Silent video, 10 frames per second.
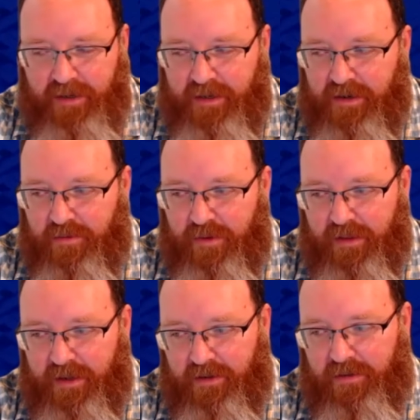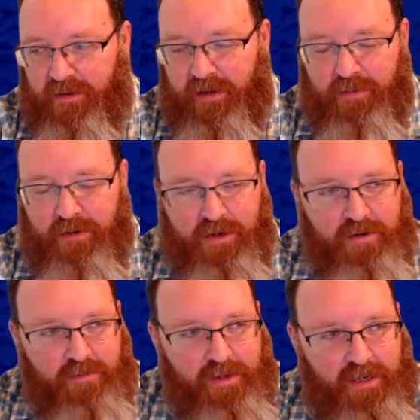to deal with legal and
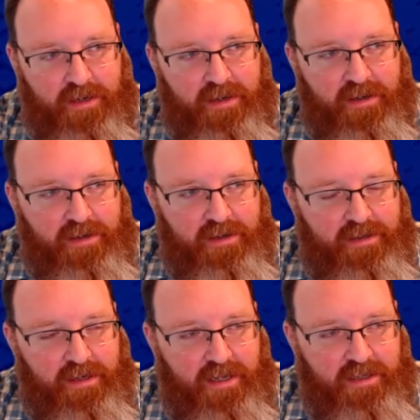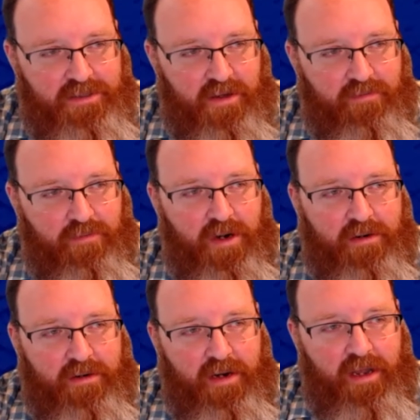procurement to get
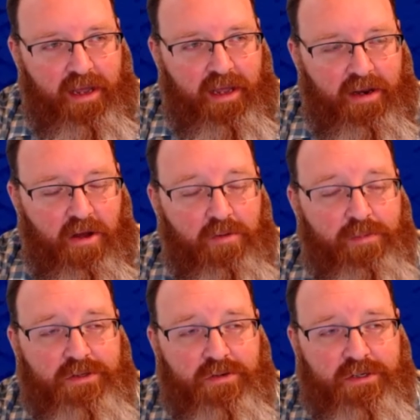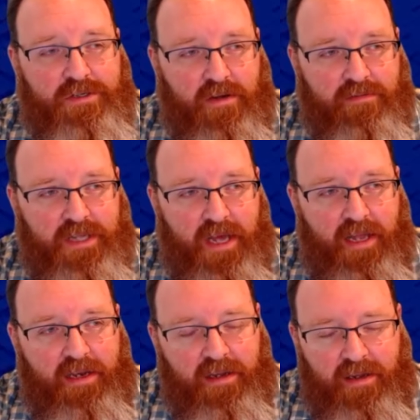software, and open source solves
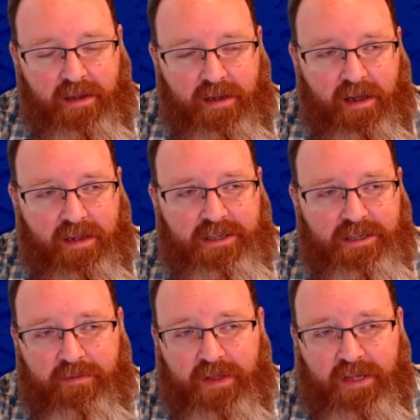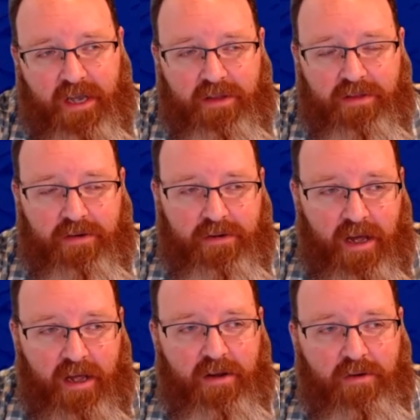that. And some of these other
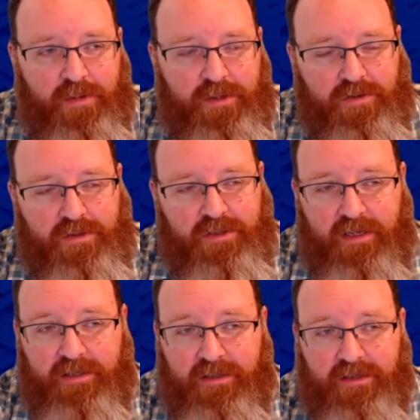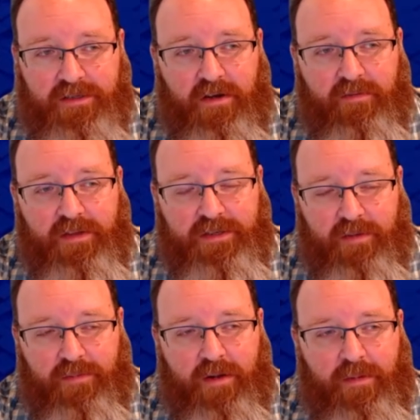non-open source licenses solve the
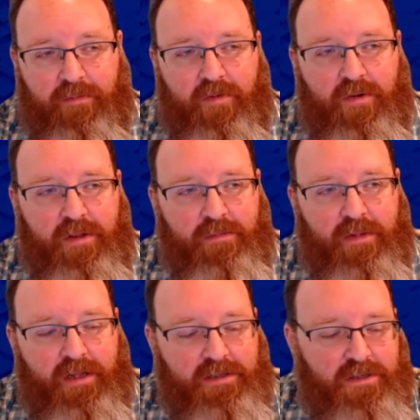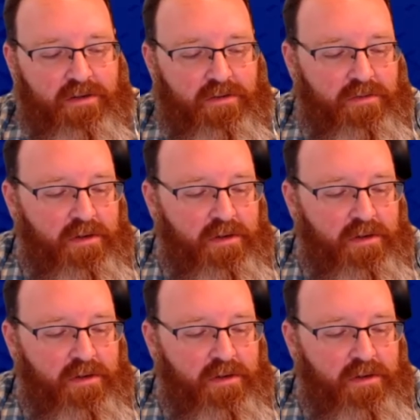same problem for them. And so,